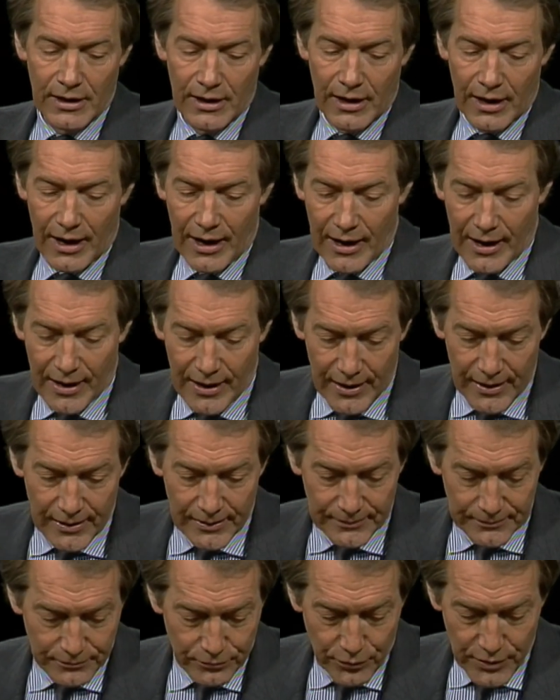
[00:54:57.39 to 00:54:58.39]

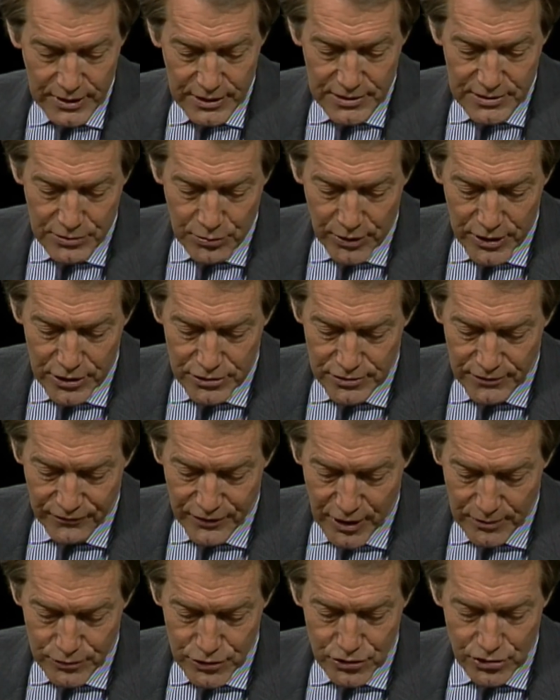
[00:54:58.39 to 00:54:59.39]
Um, when, when does the
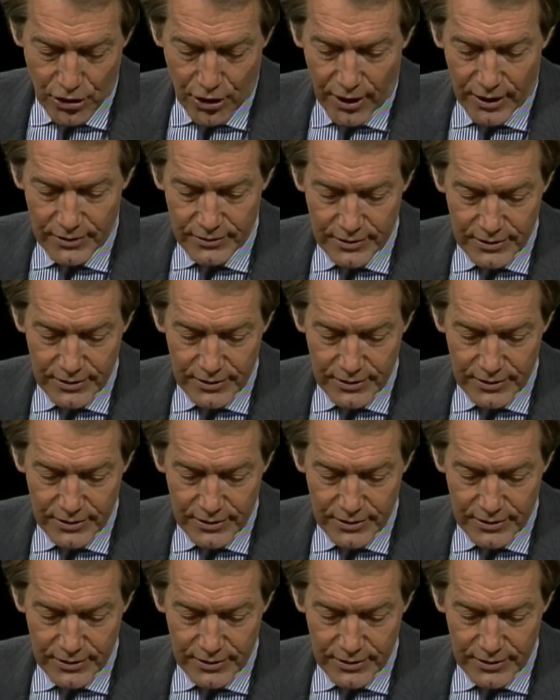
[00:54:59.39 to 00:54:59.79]
film start?